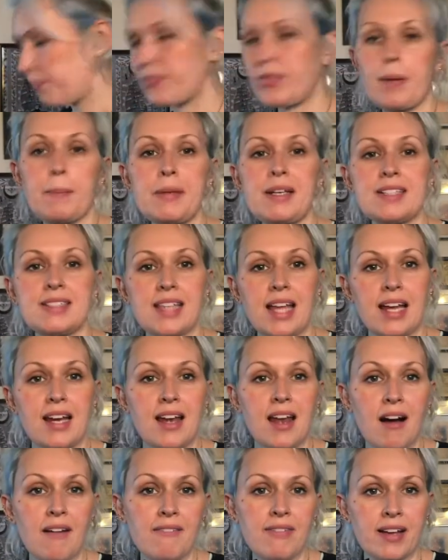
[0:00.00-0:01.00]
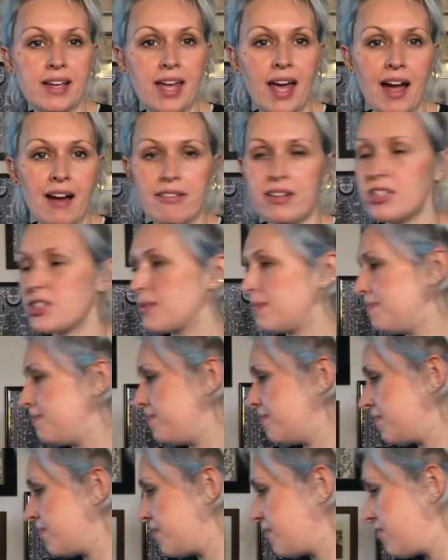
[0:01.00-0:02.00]
because they love carrot.
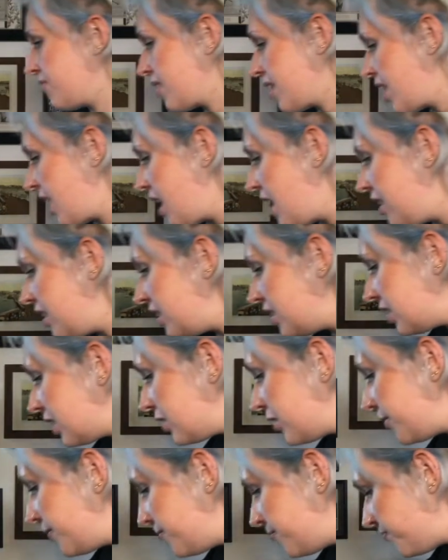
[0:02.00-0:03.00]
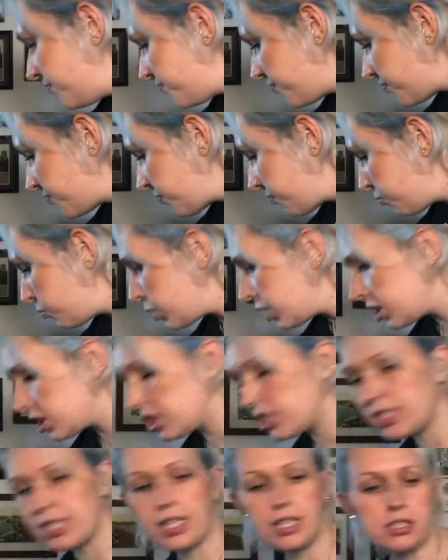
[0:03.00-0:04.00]
There you go,
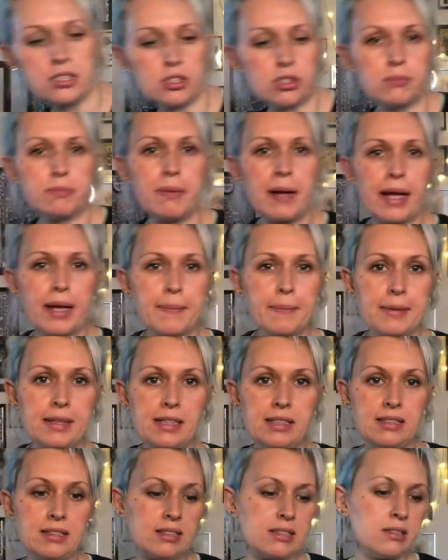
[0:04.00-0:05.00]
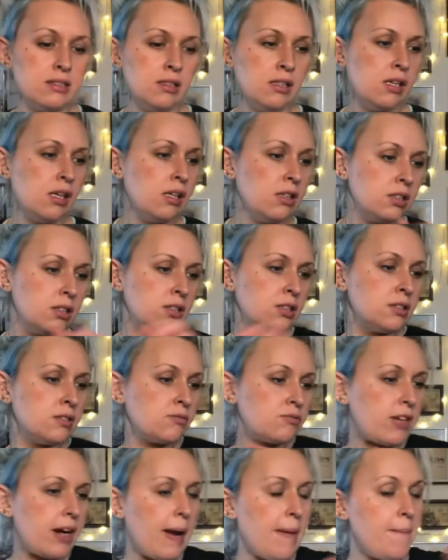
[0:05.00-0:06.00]
precious angel babies.
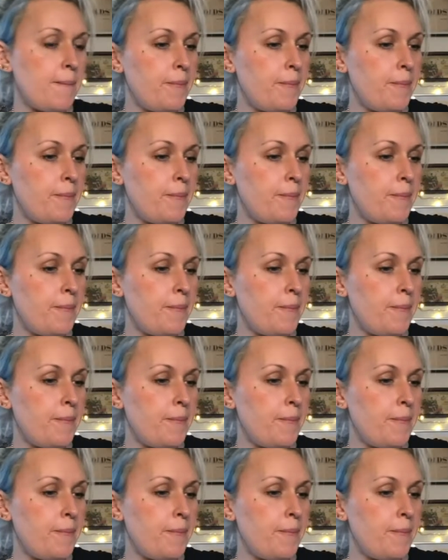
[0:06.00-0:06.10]
Right.